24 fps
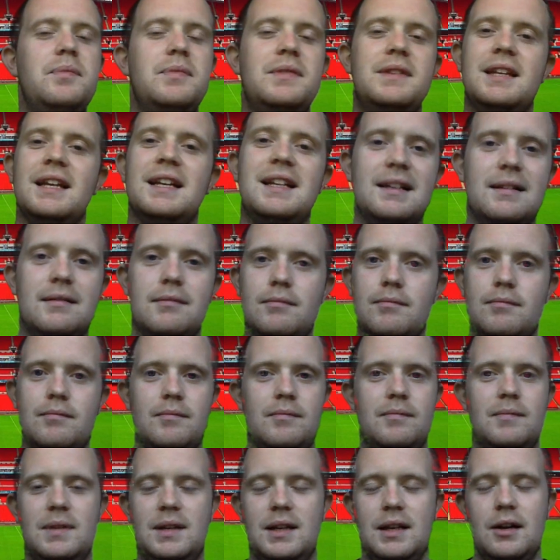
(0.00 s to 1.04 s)
didn't,
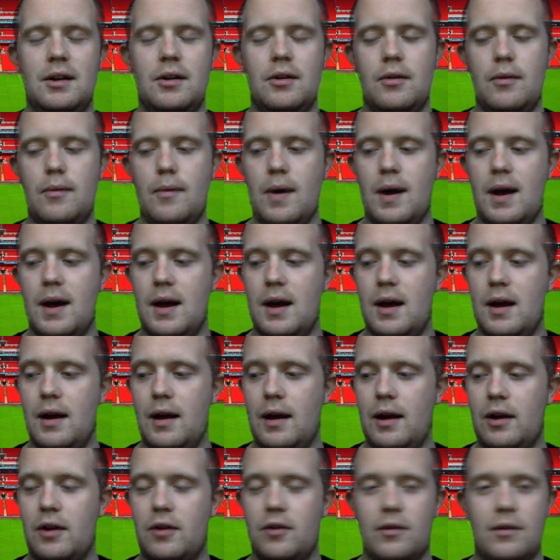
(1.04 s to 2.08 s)

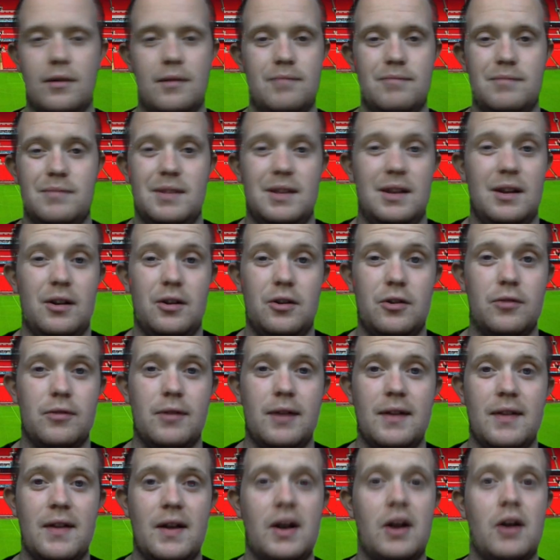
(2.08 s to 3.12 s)

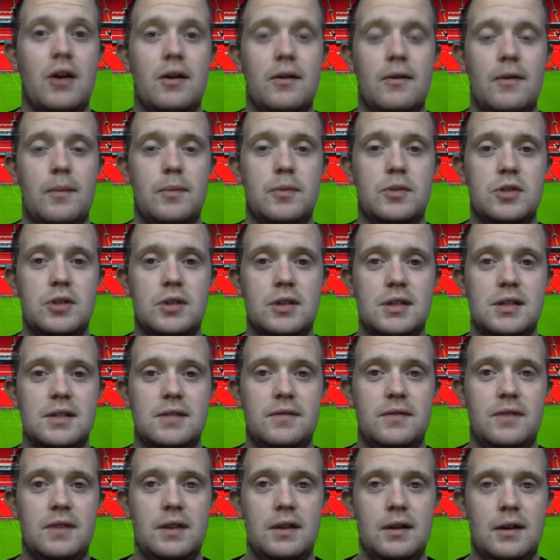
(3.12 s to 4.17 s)
create that kind of opportunity
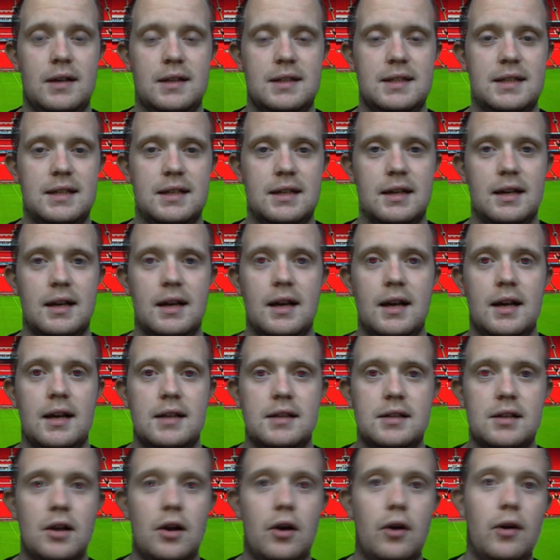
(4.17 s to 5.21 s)
for United.
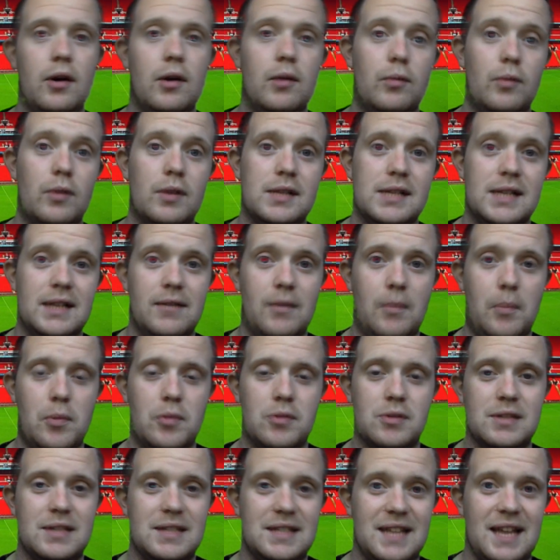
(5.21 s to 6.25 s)
So it was
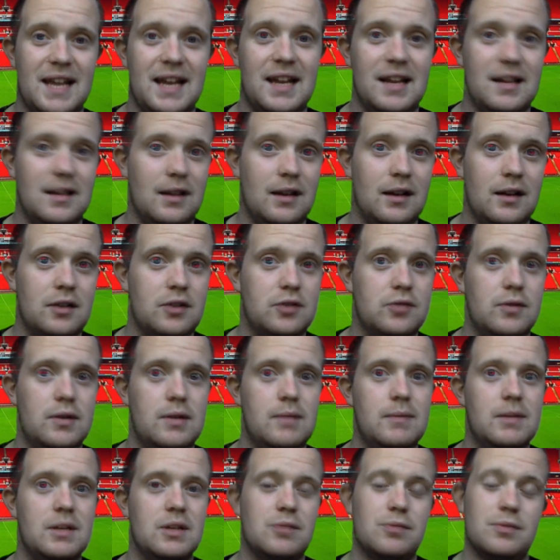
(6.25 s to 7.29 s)
Liverpool's to take in the last 20
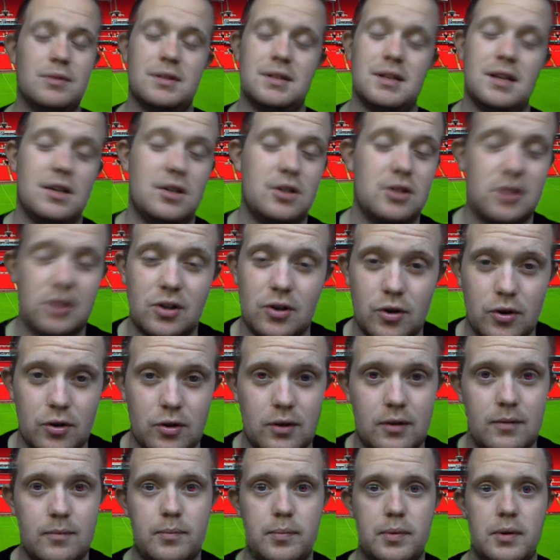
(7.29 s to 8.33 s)
minutes, but they just
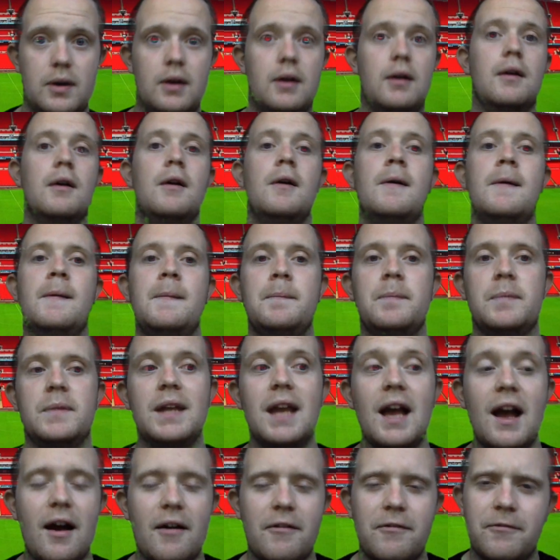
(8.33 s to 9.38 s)
couldn't. But
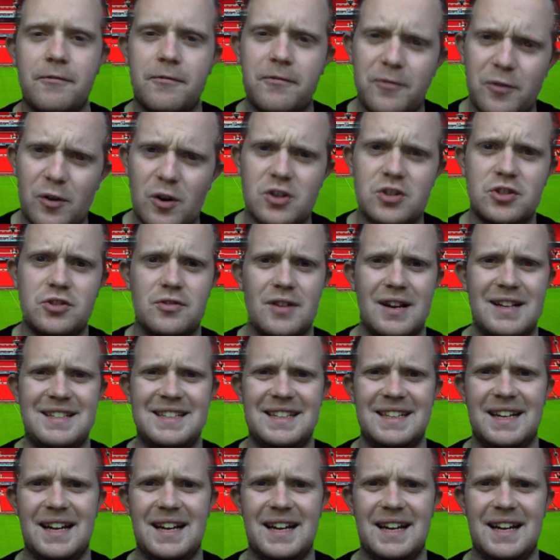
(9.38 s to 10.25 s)
yeah, frustrating